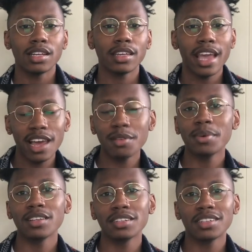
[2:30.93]

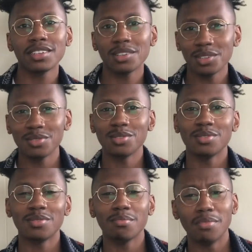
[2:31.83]
Caterpillar,
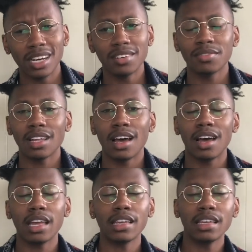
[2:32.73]
cocoon,
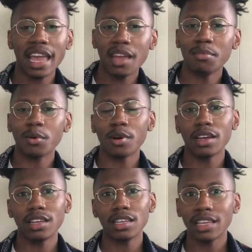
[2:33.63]
butterfly, gay
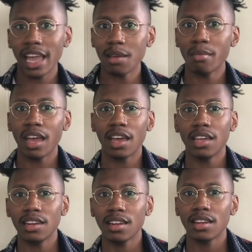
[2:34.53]
boy, gay
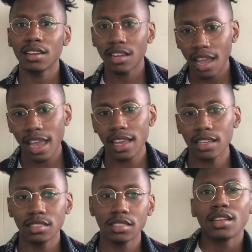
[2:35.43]
man,
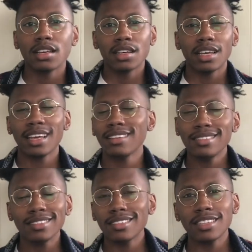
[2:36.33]
AIDS.
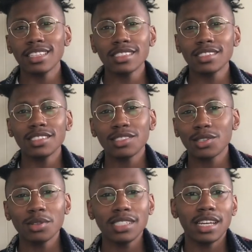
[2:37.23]
And this is an
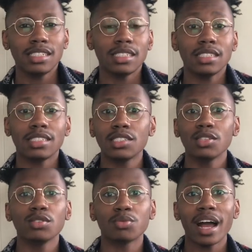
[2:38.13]
association that
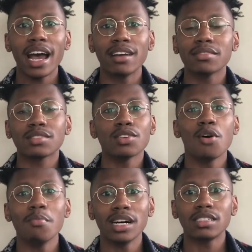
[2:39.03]
still drives so
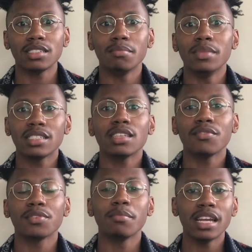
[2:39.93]
much
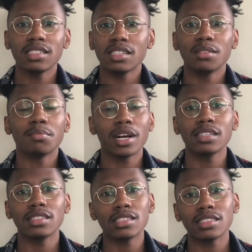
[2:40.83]
misinformation,
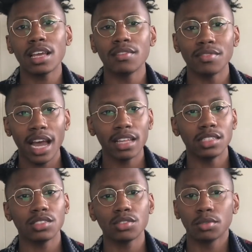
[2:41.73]
prejudice, and
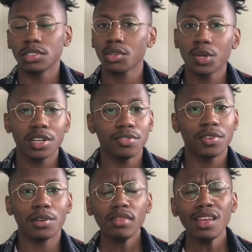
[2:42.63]
violence towards queer
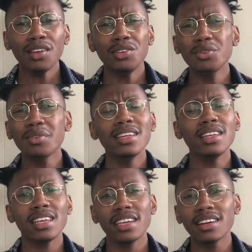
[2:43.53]
folk. You can
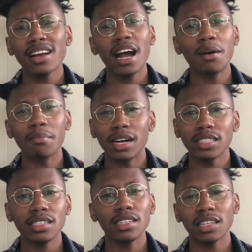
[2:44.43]
hear how
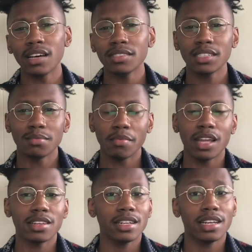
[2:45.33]
much he loves his
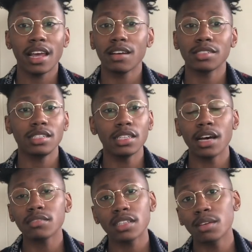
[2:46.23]
mother and how she
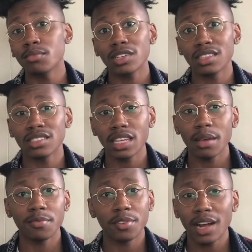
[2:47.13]
loves him with the
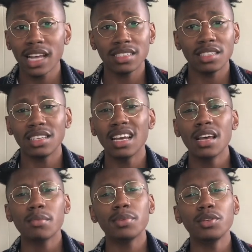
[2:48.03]
same ferocity,
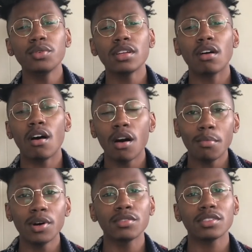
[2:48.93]
but you can
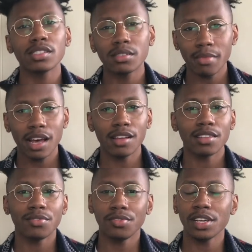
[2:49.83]
almost smell
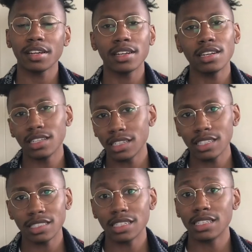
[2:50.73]
the fear and
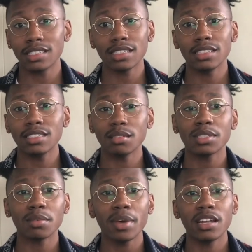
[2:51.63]
uneasiness that seems
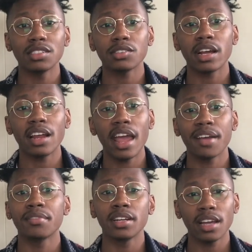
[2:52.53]
to penetrate
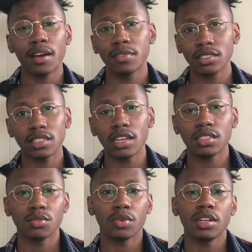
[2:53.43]
every
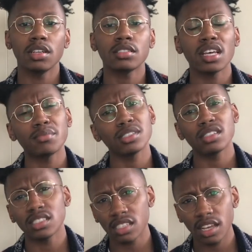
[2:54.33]
conversation where he attempts to
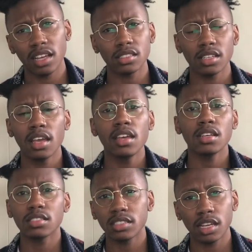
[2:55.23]
discuss
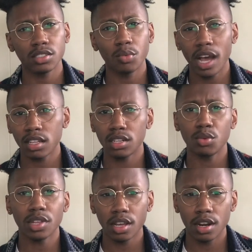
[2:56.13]
his sexuality
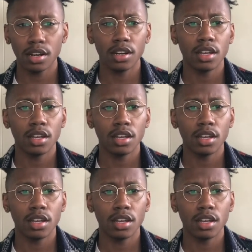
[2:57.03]
with her.